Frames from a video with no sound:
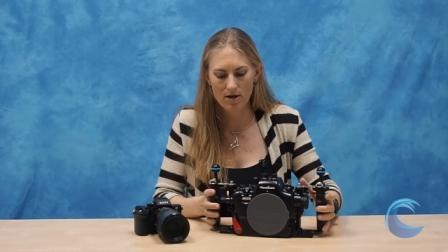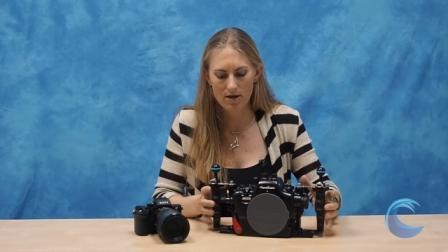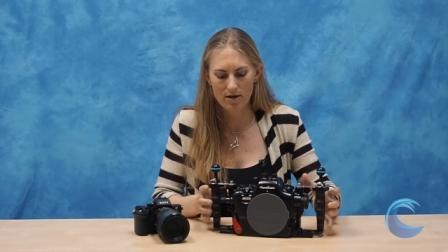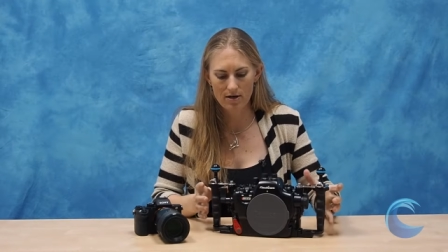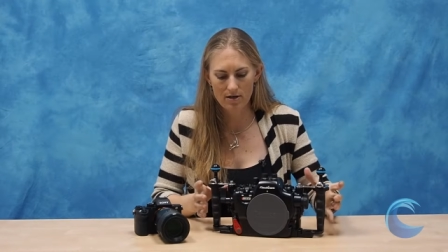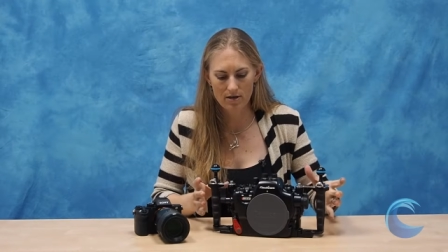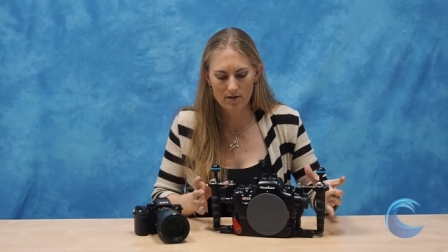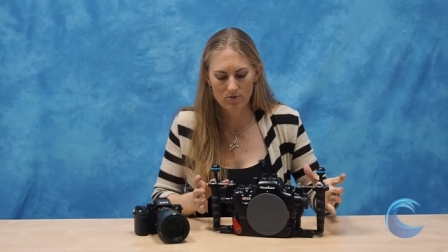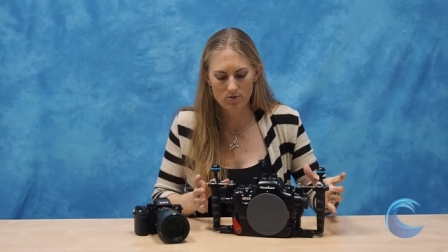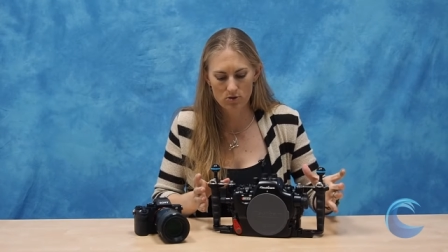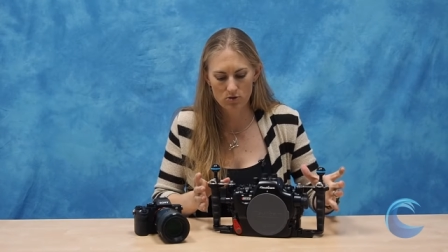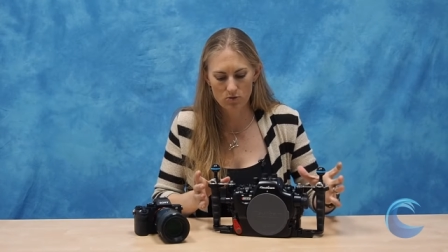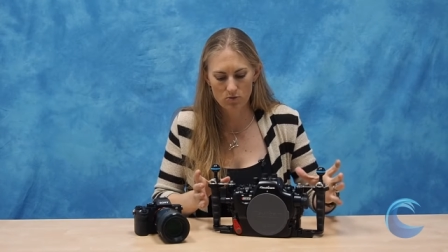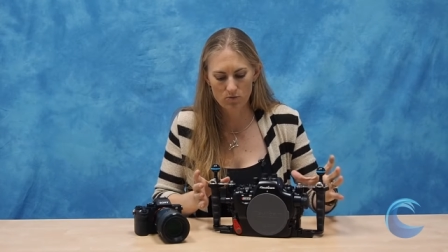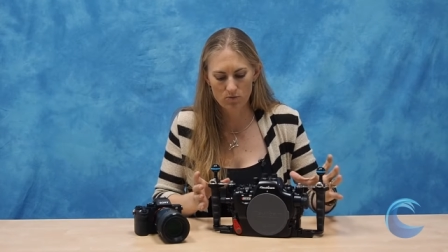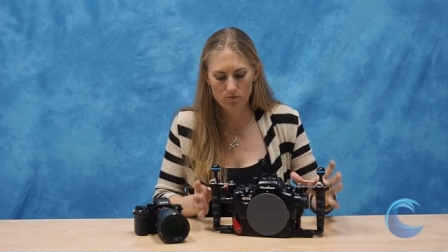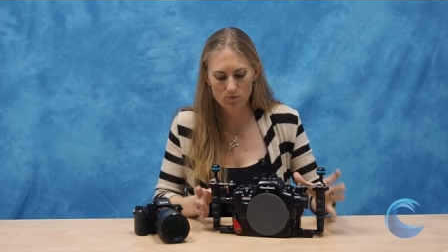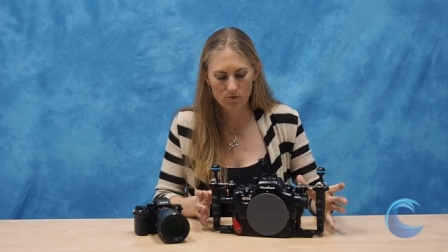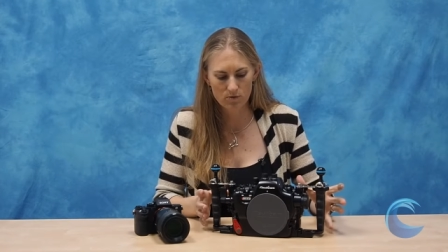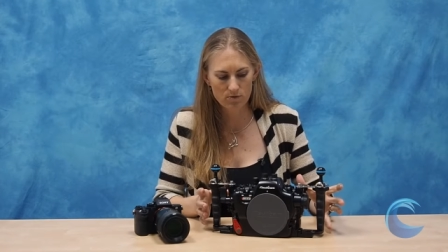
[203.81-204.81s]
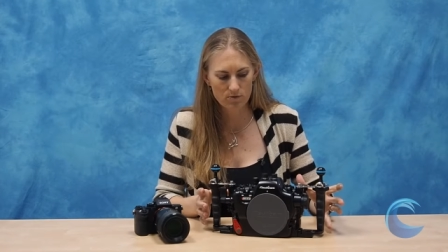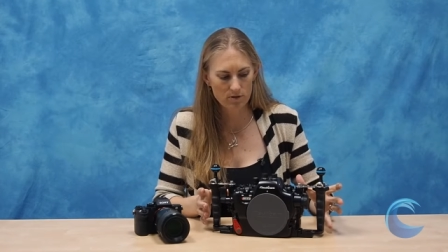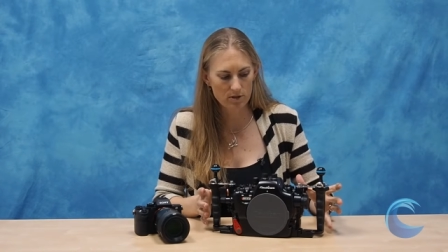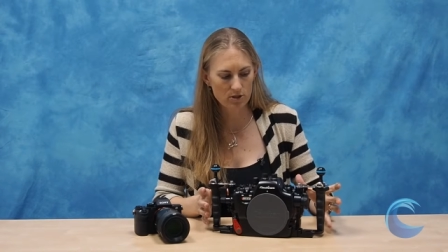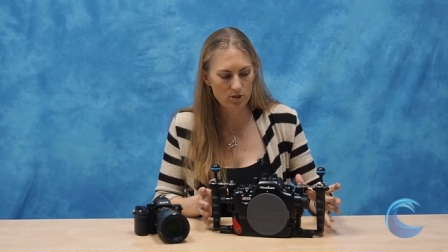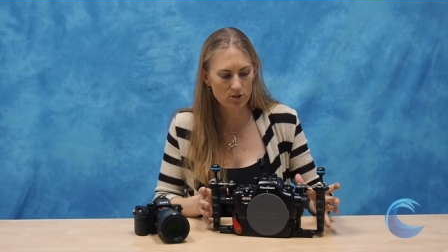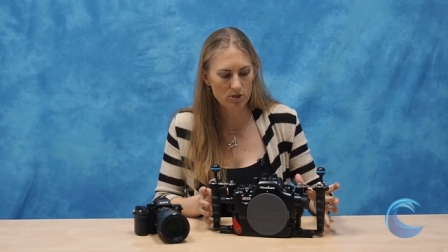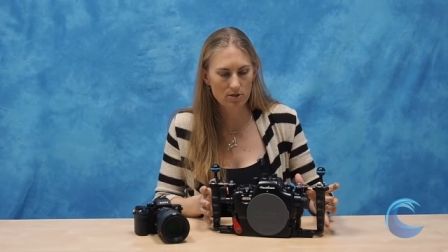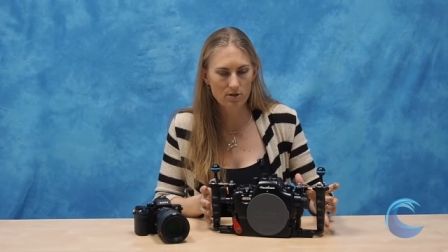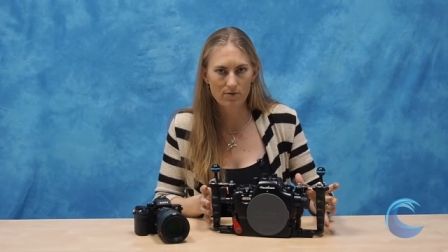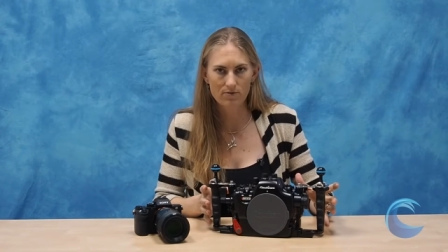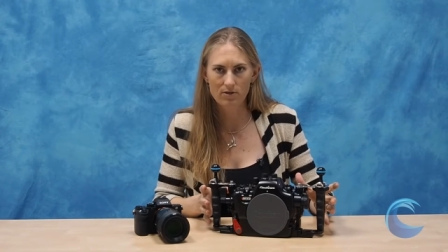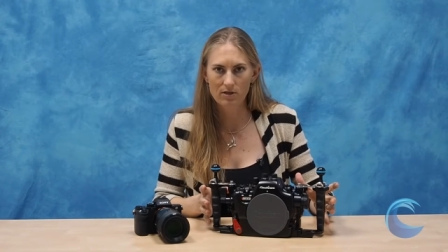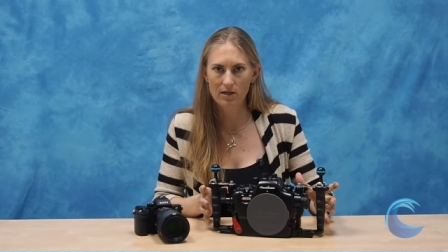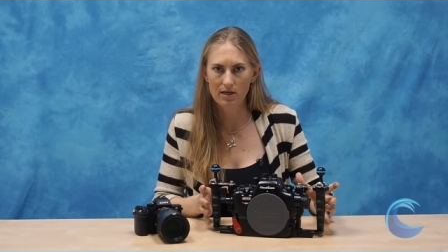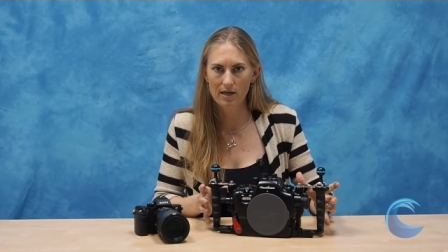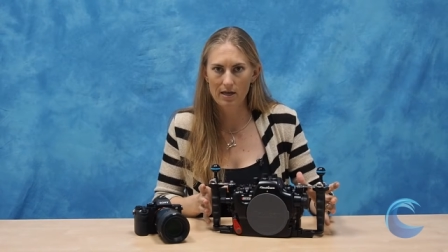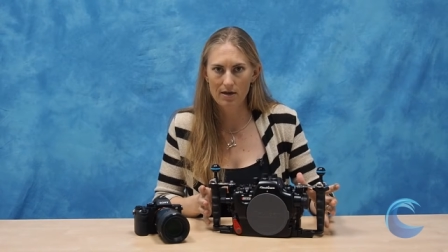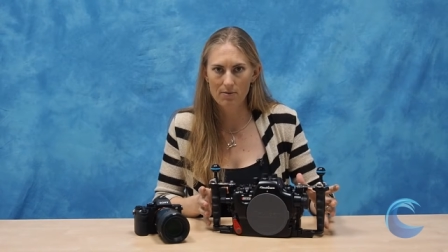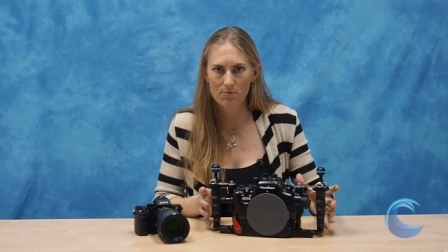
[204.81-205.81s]
and it gives you full function of the
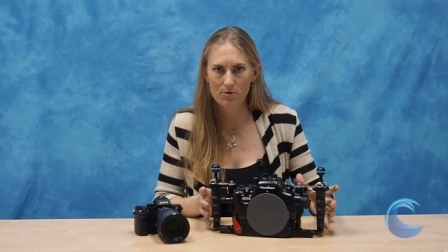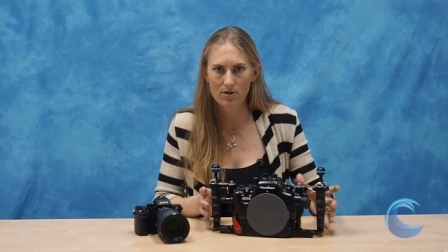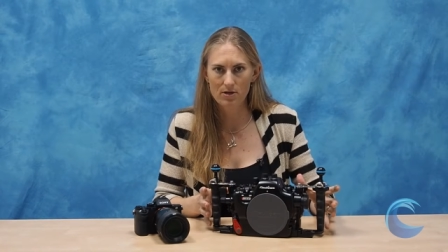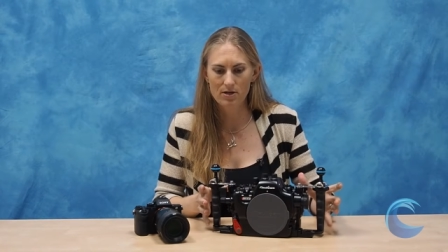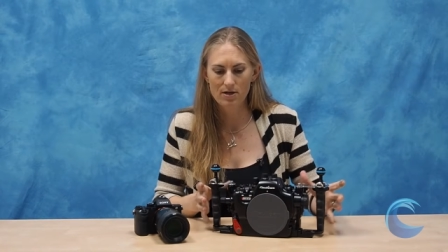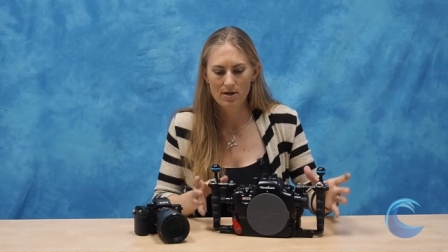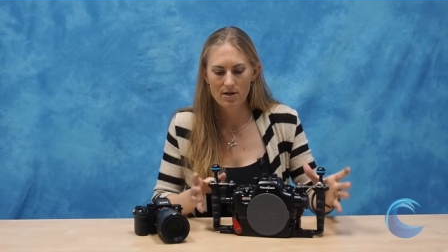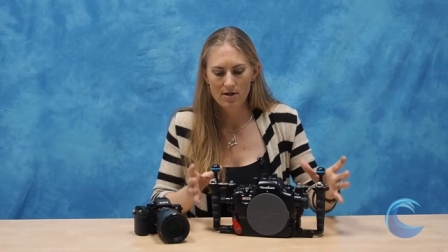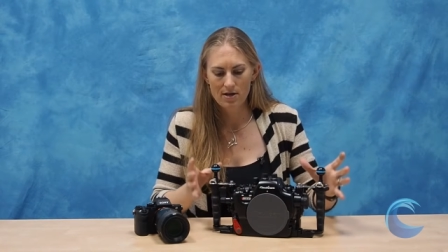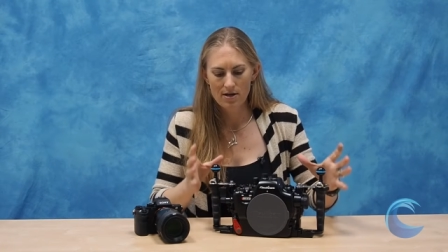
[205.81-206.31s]
camera